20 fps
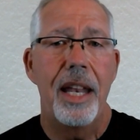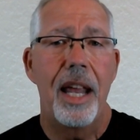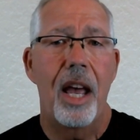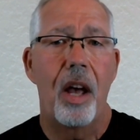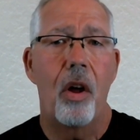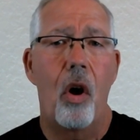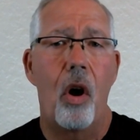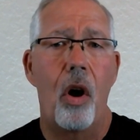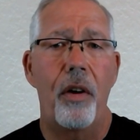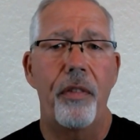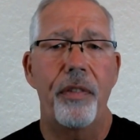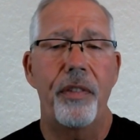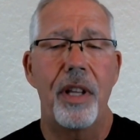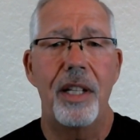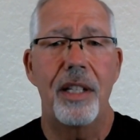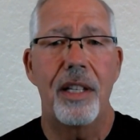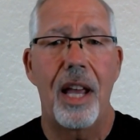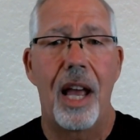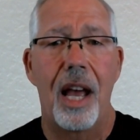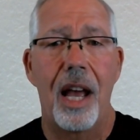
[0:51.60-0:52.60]
Now,
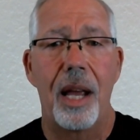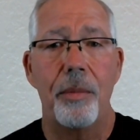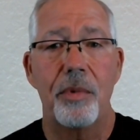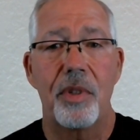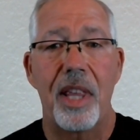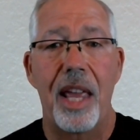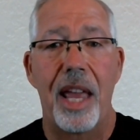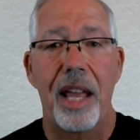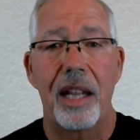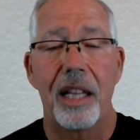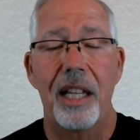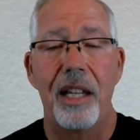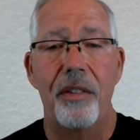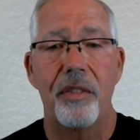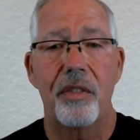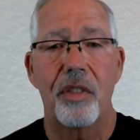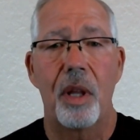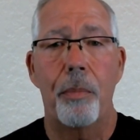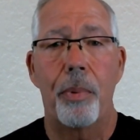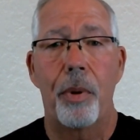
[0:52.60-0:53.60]
oftentimes that
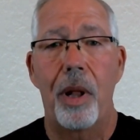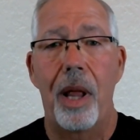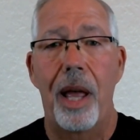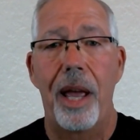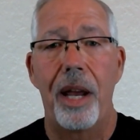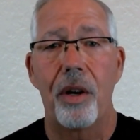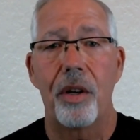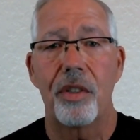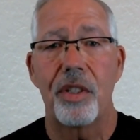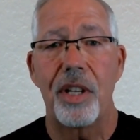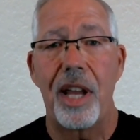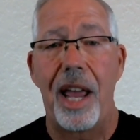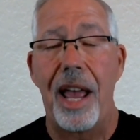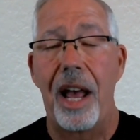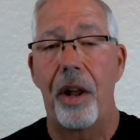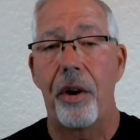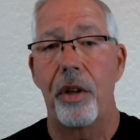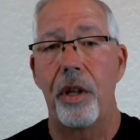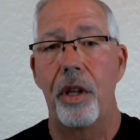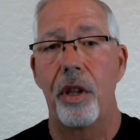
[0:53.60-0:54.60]
leaves the players
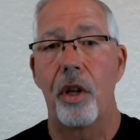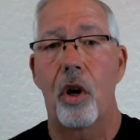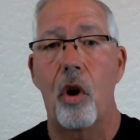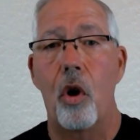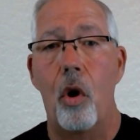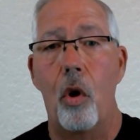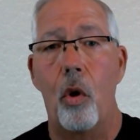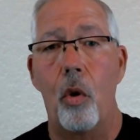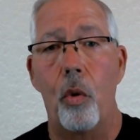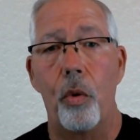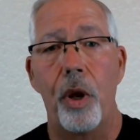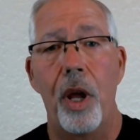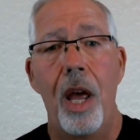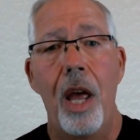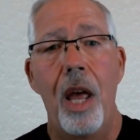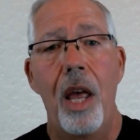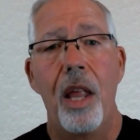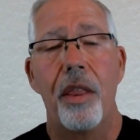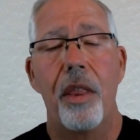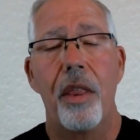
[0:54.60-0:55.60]
out in the cold.
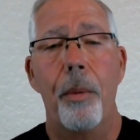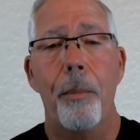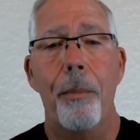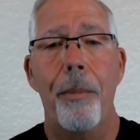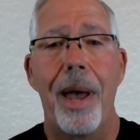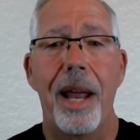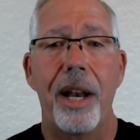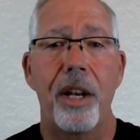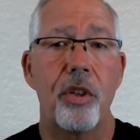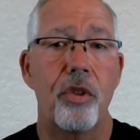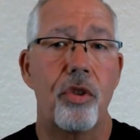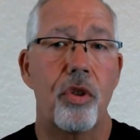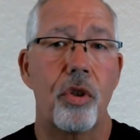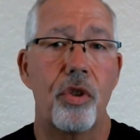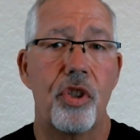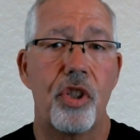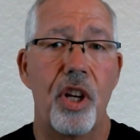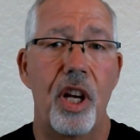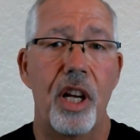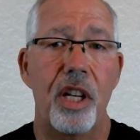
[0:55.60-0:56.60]
The
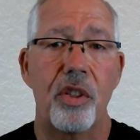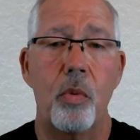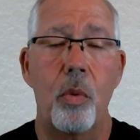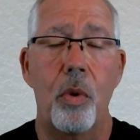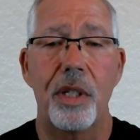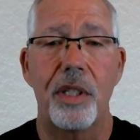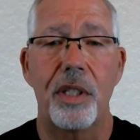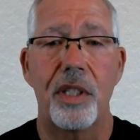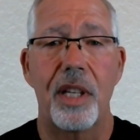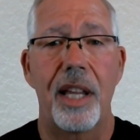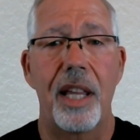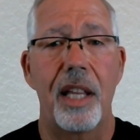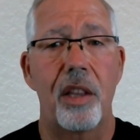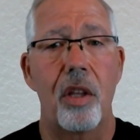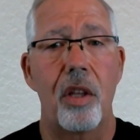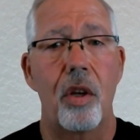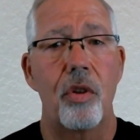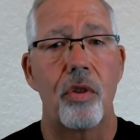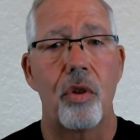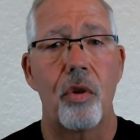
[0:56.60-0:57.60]
manager just wants to
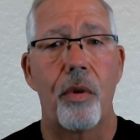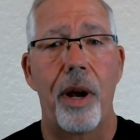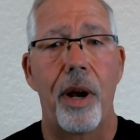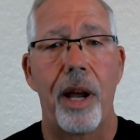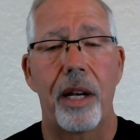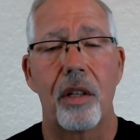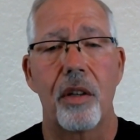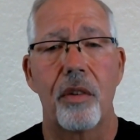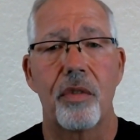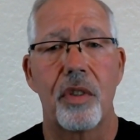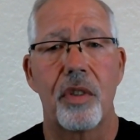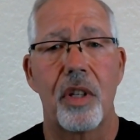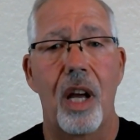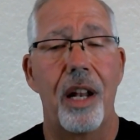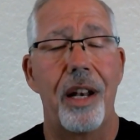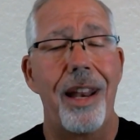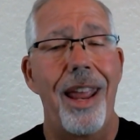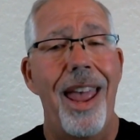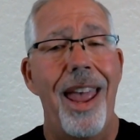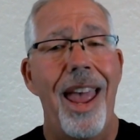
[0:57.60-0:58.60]
get those directives
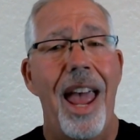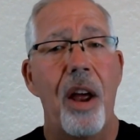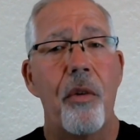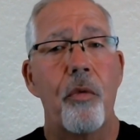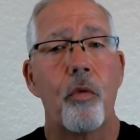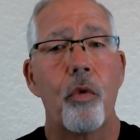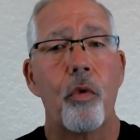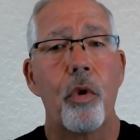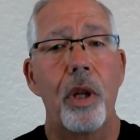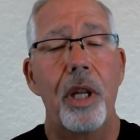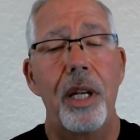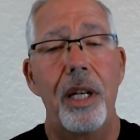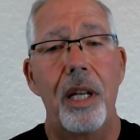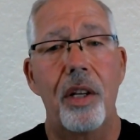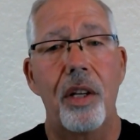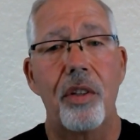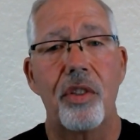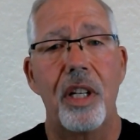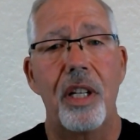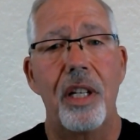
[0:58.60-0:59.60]
done and really
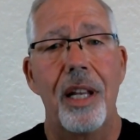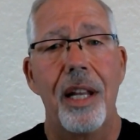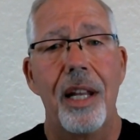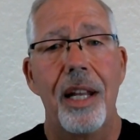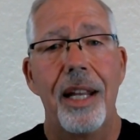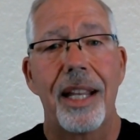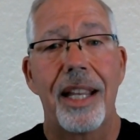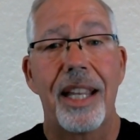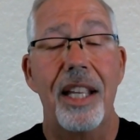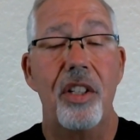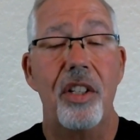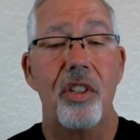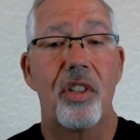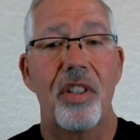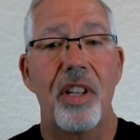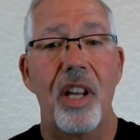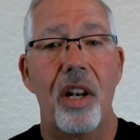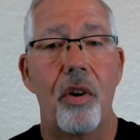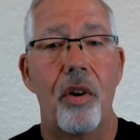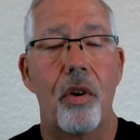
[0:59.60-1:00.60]
doesn't
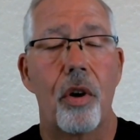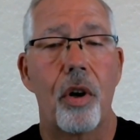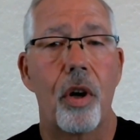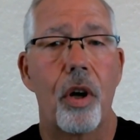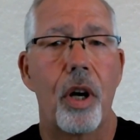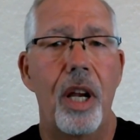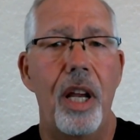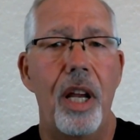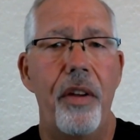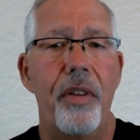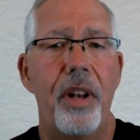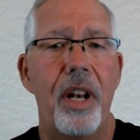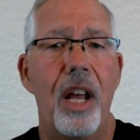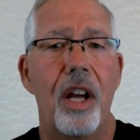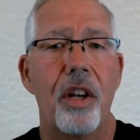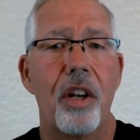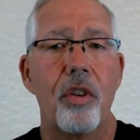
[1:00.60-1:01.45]
consider or even